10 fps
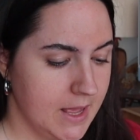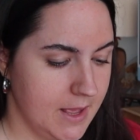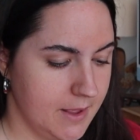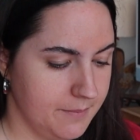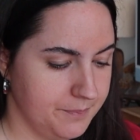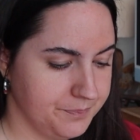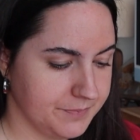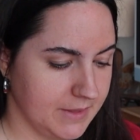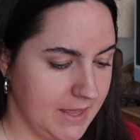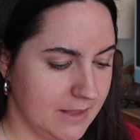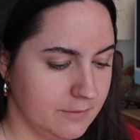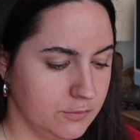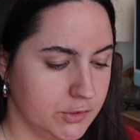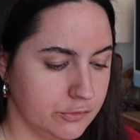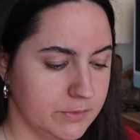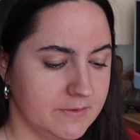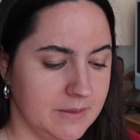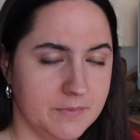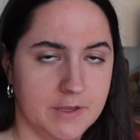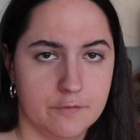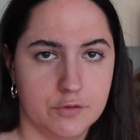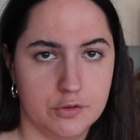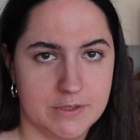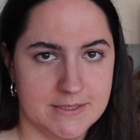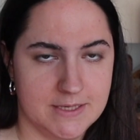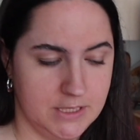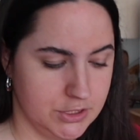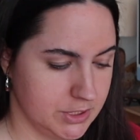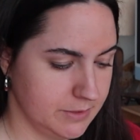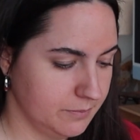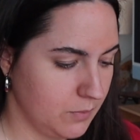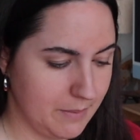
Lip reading: and you can do the same thing for your destination.